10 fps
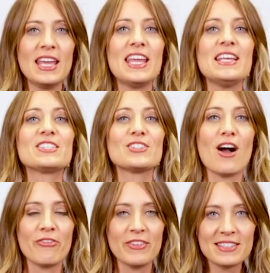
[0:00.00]
He
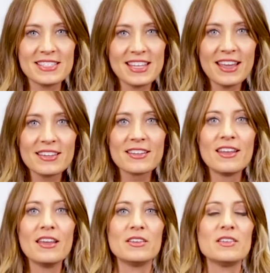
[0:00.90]
softens it
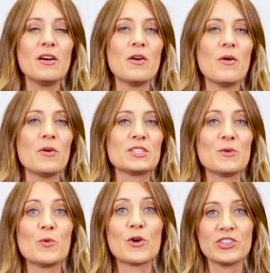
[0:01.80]
to
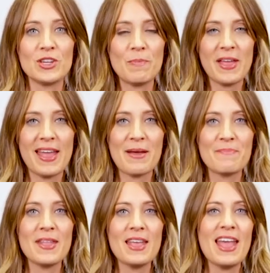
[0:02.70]
worship Him.